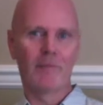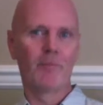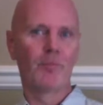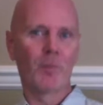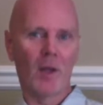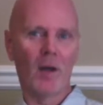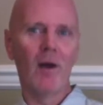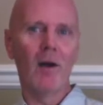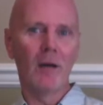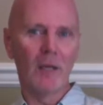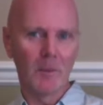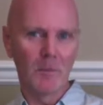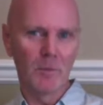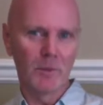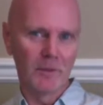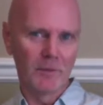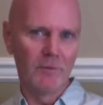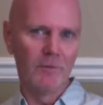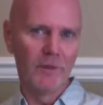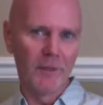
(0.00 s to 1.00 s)
a
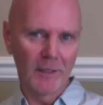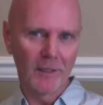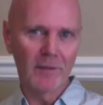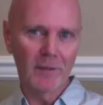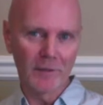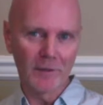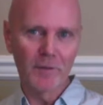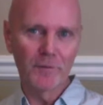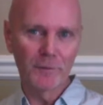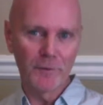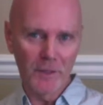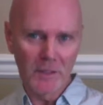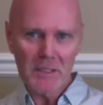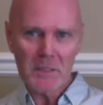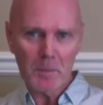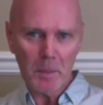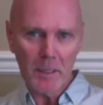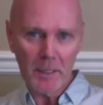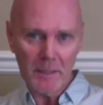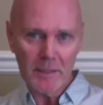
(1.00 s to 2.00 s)
hybrid vehicle in the first
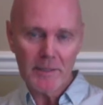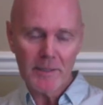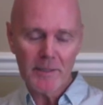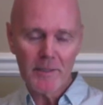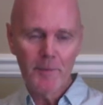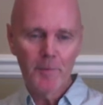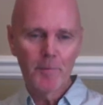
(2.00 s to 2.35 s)
place.